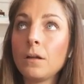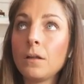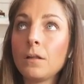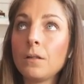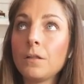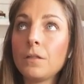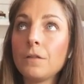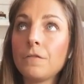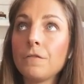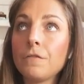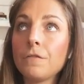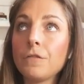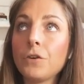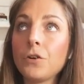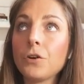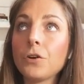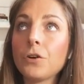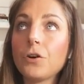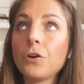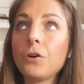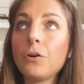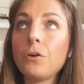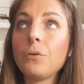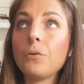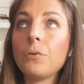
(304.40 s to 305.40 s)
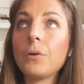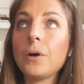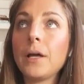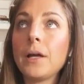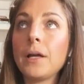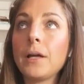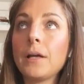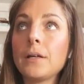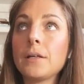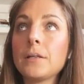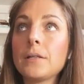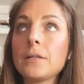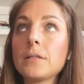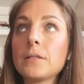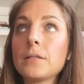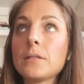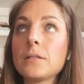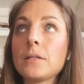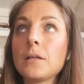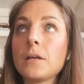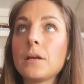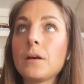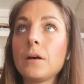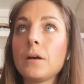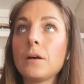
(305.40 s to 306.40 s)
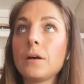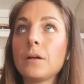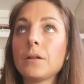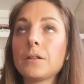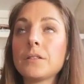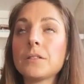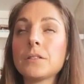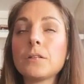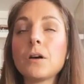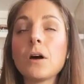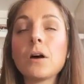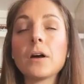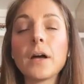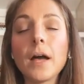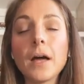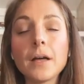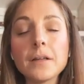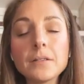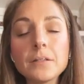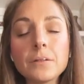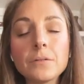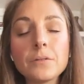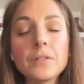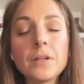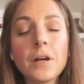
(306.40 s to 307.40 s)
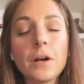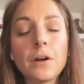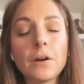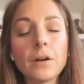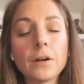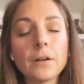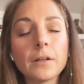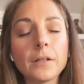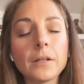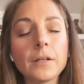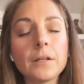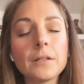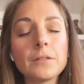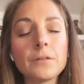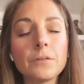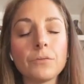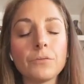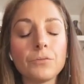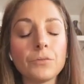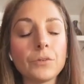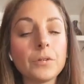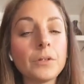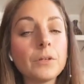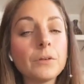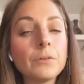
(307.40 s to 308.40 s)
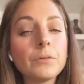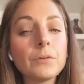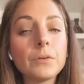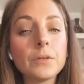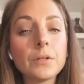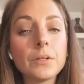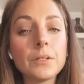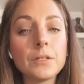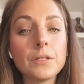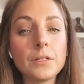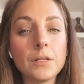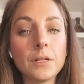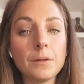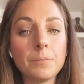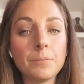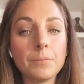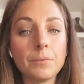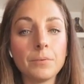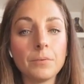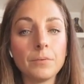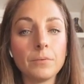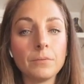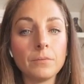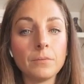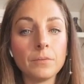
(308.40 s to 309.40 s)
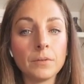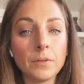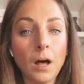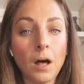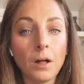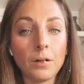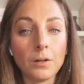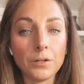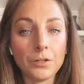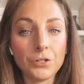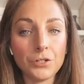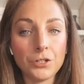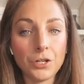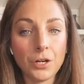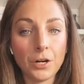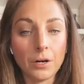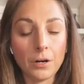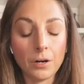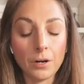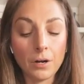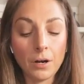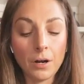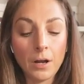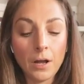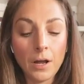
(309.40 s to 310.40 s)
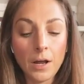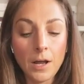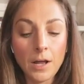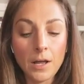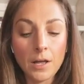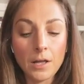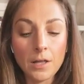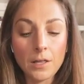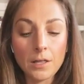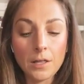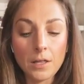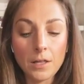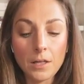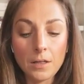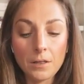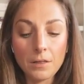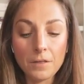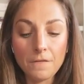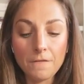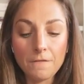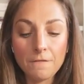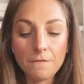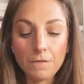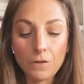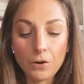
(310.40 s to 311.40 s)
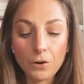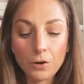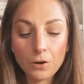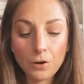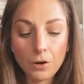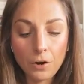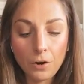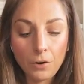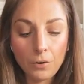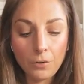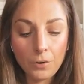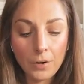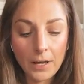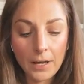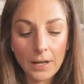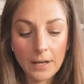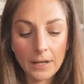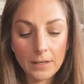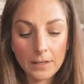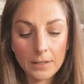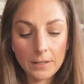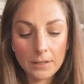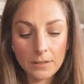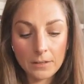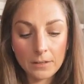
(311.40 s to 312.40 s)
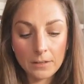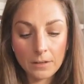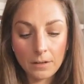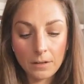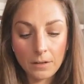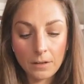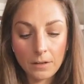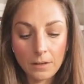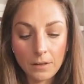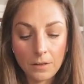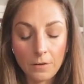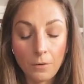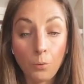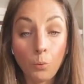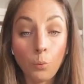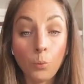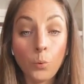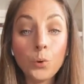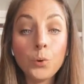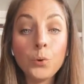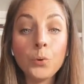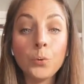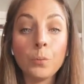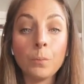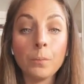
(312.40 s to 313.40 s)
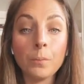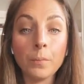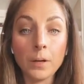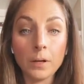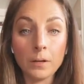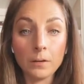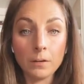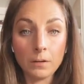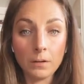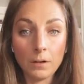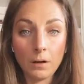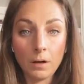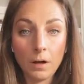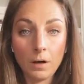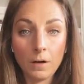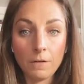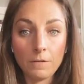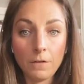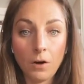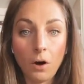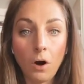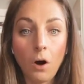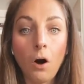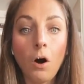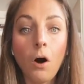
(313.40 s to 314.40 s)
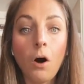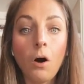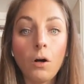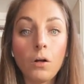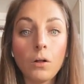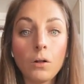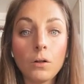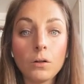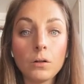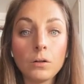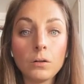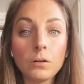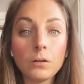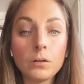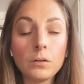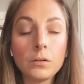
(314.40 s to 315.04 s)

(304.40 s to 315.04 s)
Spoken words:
the Virgo is, let's talk esoterically, so really, really deep knowledge here. The Virgo is the womb of all